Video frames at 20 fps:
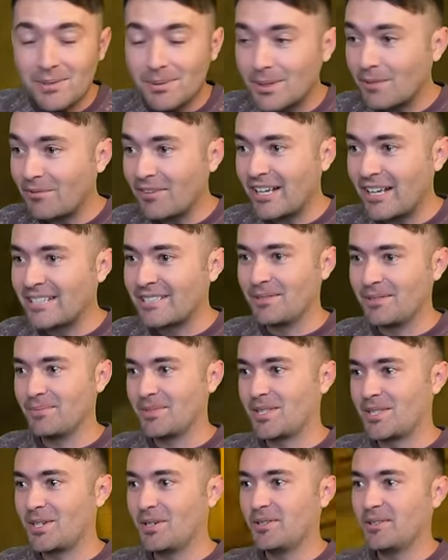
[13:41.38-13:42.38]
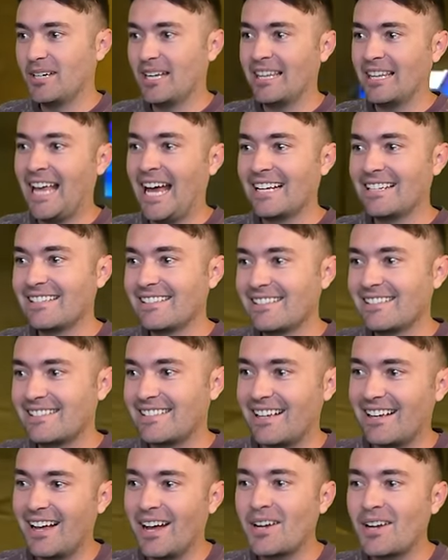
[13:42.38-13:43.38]
with the Phantom, so that
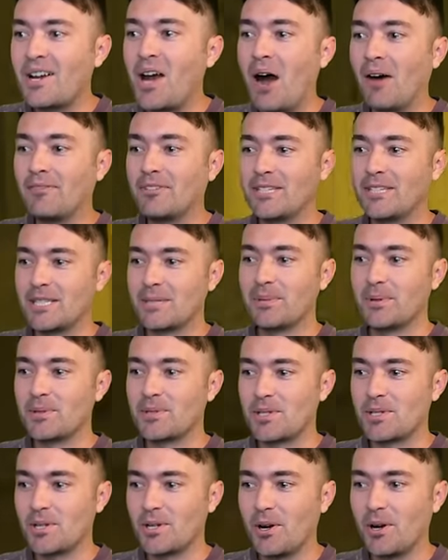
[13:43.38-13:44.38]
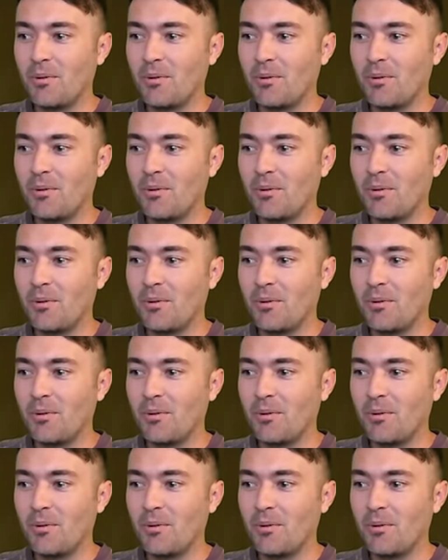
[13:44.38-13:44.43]
is a confidence booster,